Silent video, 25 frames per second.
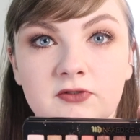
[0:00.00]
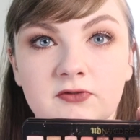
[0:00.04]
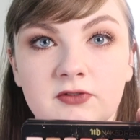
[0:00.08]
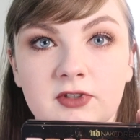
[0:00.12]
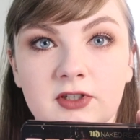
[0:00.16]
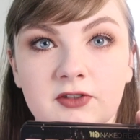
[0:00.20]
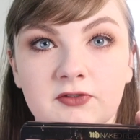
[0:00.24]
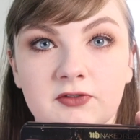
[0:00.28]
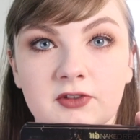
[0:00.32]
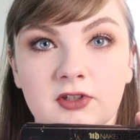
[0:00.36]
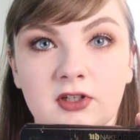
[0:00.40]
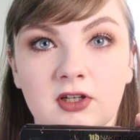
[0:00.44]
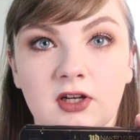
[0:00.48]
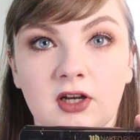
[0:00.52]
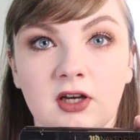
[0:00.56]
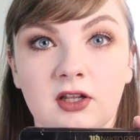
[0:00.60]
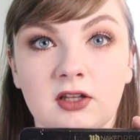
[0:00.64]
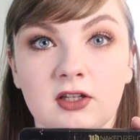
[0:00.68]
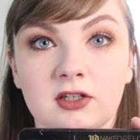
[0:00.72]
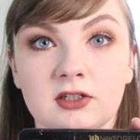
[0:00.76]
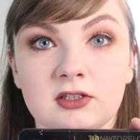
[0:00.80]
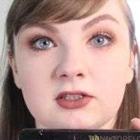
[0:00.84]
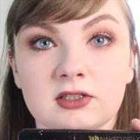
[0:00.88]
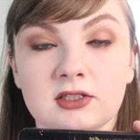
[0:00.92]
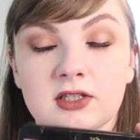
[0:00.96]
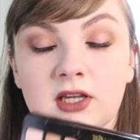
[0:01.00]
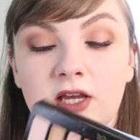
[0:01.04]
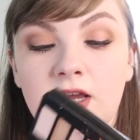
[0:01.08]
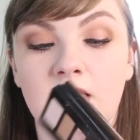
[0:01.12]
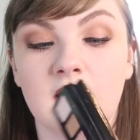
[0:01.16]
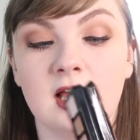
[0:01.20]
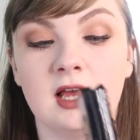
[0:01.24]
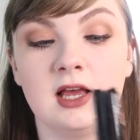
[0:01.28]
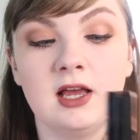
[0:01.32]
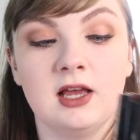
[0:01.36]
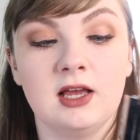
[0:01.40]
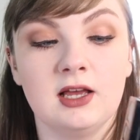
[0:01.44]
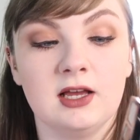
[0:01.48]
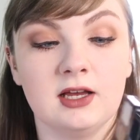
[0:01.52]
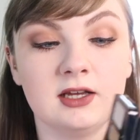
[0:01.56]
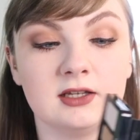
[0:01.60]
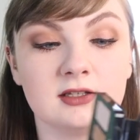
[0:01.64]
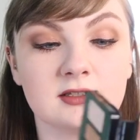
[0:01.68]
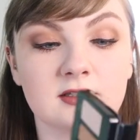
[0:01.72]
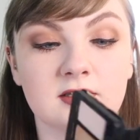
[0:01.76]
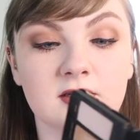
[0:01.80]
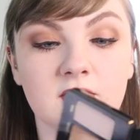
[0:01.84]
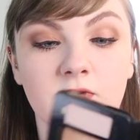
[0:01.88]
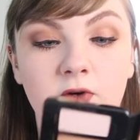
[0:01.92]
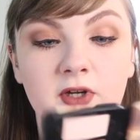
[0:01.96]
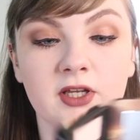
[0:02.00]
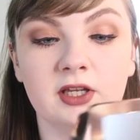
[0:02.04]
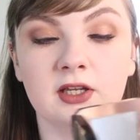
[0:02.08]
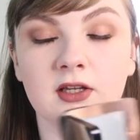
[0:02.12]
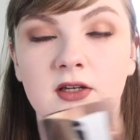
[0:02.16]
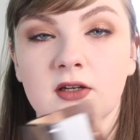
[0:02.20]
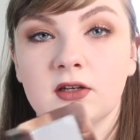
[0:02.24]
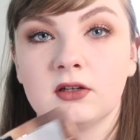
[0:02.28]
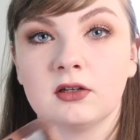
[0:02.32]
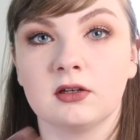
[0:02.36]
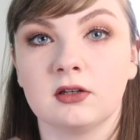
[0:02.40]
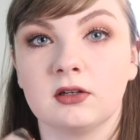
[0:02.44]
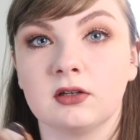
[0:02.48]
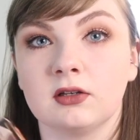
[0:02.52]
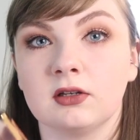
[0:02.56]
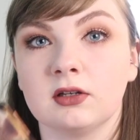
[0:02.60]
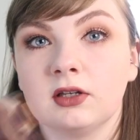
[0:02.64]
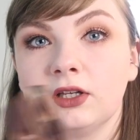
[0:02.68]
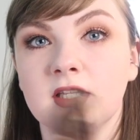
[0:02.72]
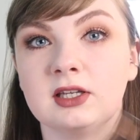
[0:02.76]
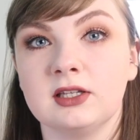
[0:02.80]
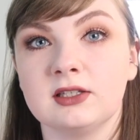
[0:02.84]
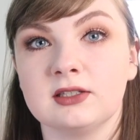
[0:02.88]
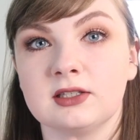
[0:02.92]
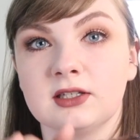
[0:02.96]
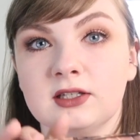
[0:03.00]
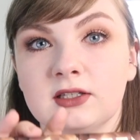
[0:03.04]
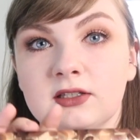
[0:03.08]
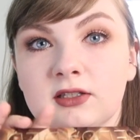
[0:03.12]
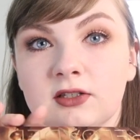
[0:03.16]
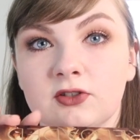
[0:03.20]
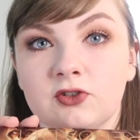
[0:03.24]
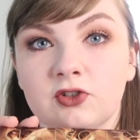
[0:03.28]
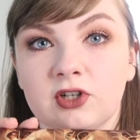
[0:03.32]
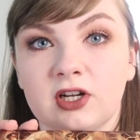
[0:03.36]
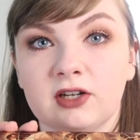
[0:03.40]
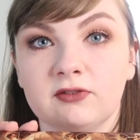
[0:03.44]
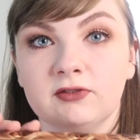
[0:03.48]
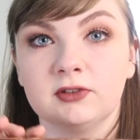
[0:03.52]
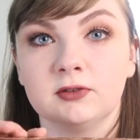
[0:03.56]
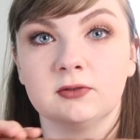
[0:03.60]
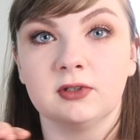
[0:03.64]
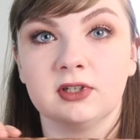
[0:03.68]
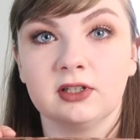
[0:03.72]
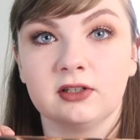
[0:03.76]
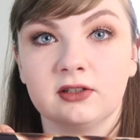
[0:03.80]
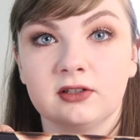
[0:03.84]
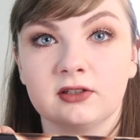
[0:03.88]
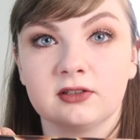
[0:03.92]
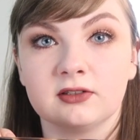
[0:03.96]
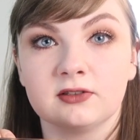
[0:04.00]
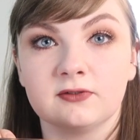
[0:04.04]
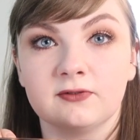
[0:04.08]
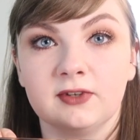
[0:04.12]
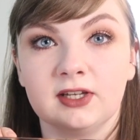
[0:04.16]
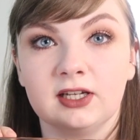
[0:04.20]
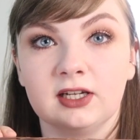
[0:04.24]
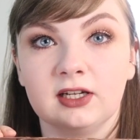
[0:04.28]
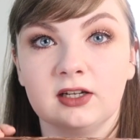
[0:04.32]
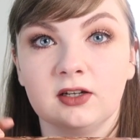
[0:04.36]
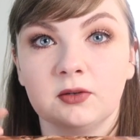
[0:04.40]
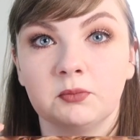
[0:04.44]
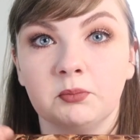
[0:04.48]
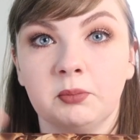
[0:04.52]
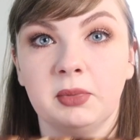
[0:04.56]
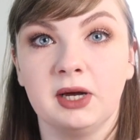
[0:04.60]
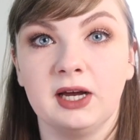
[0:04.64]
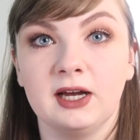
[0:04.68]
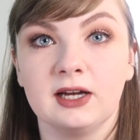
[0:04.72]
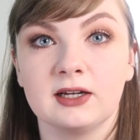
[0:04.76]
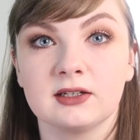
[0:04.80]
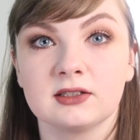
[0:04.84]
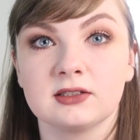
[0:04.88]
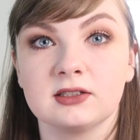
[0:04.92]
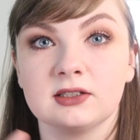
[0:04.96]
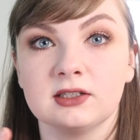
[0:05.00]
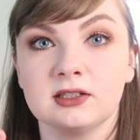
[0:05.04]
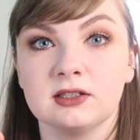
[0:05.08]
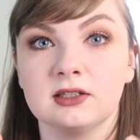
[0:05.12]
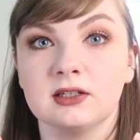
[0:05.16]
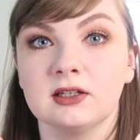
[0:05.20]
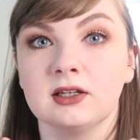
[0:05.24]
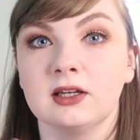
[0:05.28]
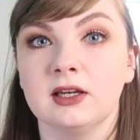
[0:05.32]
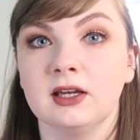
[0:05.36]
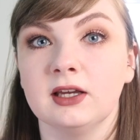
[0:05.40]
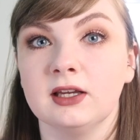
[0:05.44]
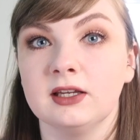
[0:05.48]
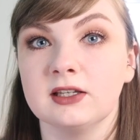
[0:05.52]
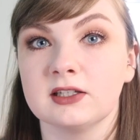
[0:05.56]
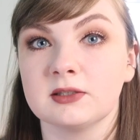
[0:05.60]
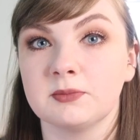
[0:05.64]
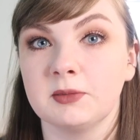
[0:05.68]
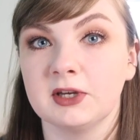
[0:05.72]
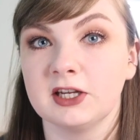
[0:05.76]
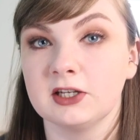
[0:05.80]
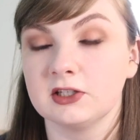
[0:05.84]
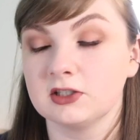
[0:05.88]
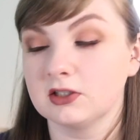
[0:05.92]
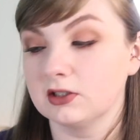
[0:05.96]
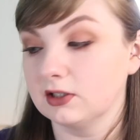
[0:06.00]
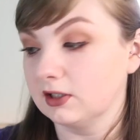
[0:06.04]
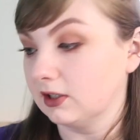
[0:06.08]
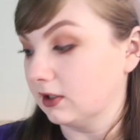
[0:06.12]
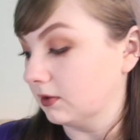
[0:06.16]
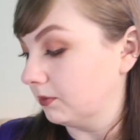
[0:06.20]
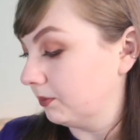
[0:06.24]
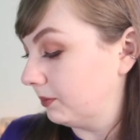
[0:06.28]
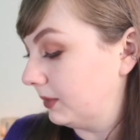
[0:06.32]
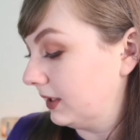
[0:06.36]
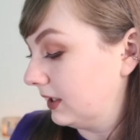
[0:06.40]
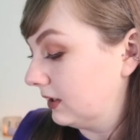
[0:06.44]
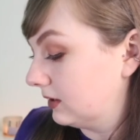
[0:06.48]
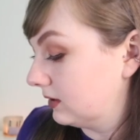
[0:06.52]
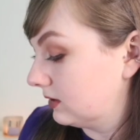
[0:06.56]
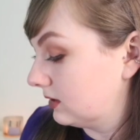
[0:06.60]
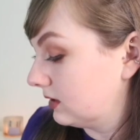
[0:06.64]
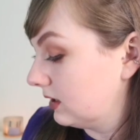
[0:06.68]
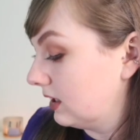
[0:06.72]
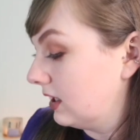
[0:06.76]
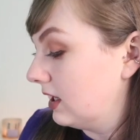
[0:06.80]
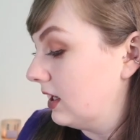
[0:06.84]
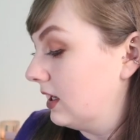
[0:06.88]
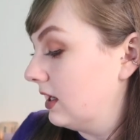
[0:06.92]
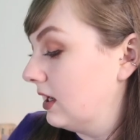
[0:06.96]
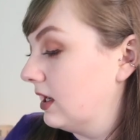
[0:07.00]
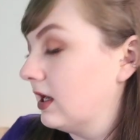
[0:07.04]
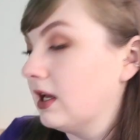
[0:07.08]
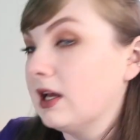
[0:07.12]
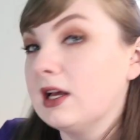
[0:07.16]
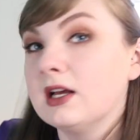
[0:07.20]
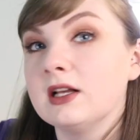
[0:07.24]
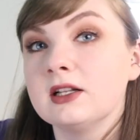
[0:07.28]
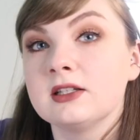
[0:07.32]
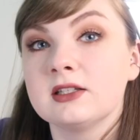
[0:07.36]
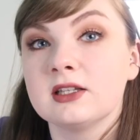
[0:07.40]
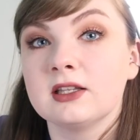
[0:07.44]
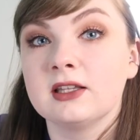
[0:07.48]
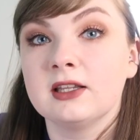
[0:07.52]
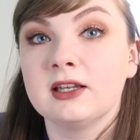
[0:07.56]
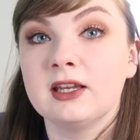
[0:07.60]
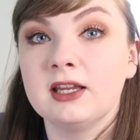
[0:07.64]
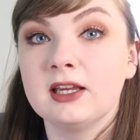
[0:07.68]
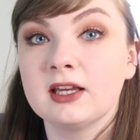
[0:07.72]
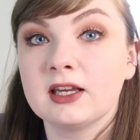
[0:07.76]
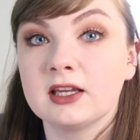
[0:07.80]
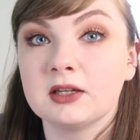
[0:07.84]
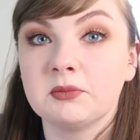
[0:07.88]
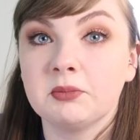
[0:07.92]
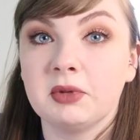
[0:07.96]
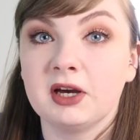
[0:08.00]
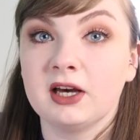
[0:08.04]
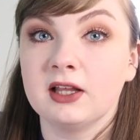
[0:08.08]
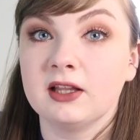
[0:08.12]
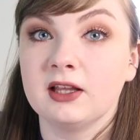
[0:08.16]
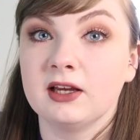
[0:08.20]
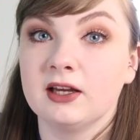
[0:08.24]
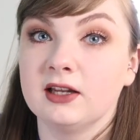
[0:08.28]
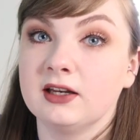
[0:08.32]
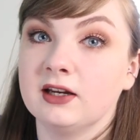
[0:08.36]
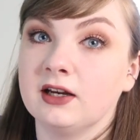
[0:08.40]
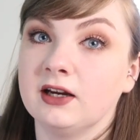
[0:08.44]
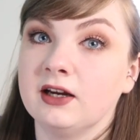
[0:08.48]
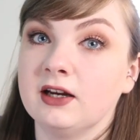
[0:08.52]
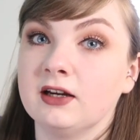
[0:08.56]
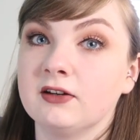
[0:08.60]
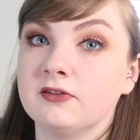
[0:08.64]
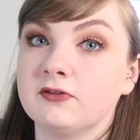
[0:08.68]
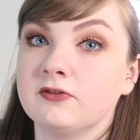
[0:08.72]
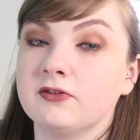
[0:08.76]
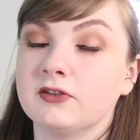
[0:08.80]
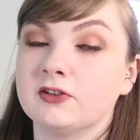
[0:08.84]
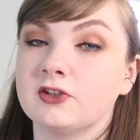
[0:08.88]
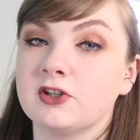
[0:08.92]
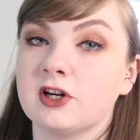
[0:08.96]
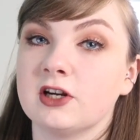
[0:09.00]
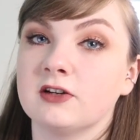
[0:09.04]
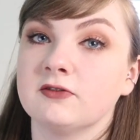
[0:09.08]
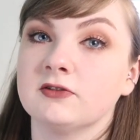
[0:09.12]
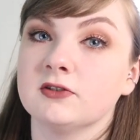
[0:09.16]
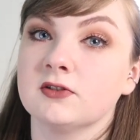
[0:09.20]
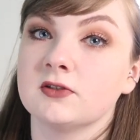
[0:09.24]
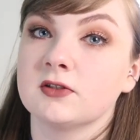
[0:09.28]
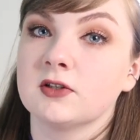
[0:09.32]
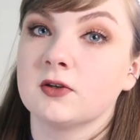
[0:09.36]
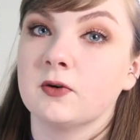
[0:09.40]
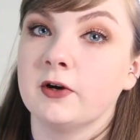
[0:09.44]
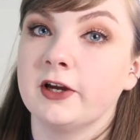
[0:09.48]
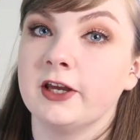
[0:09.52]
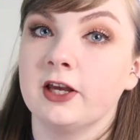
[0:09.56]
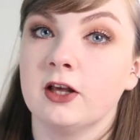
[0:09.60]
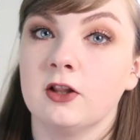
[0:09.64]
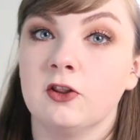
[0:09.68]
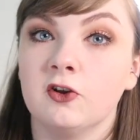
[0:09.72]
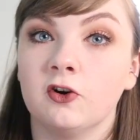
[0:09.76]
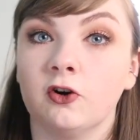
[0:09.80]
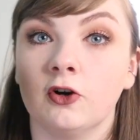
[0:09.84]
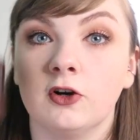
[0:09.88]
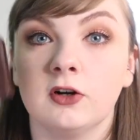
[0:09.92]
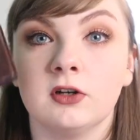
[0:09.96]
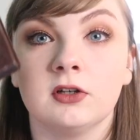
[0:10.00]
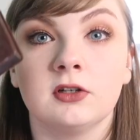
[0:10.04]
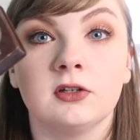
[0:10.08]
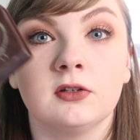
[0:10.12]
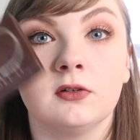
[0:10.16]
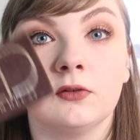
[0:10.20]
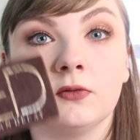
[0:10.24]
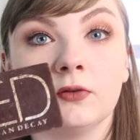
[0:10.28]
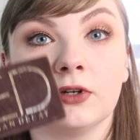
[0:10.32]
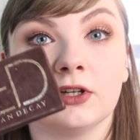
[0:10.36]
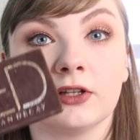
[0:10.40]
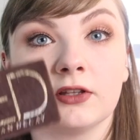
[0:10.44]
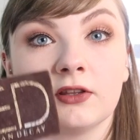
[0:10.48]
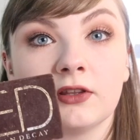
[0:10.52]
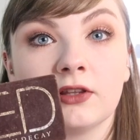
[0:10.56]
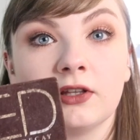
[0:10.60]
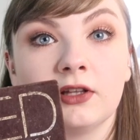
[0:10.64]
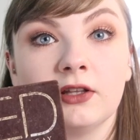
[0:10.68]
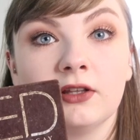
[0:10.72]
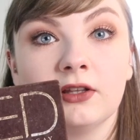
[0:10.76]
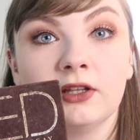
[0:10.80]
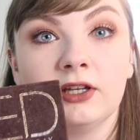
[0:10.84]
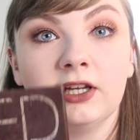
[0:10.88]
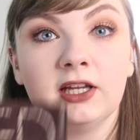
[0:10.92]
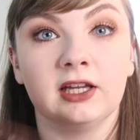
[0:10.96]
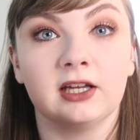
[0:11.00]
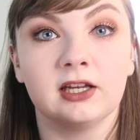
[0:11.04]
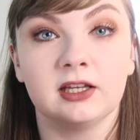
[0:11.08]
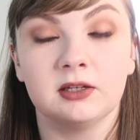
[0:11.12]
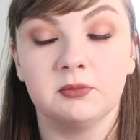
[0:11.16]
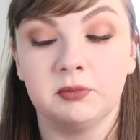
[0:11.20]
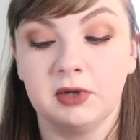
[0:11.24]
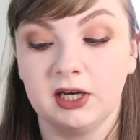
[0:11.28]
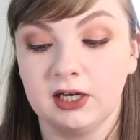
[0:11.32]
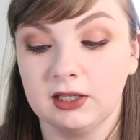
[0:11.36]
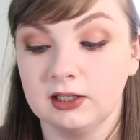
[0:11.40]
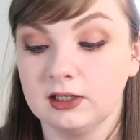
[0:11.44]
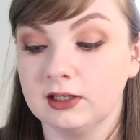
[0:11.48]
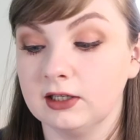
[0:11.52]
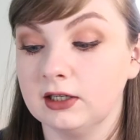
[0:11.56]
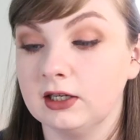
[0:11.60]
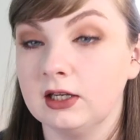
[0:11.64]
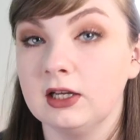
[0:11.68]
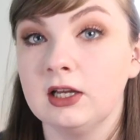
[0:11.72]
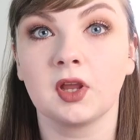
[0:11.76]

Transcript: of different colours. It's quite easy to travel with, it's very compact, especially compared to the Naked palette, and I have travelled quite a lot with the Naked palette.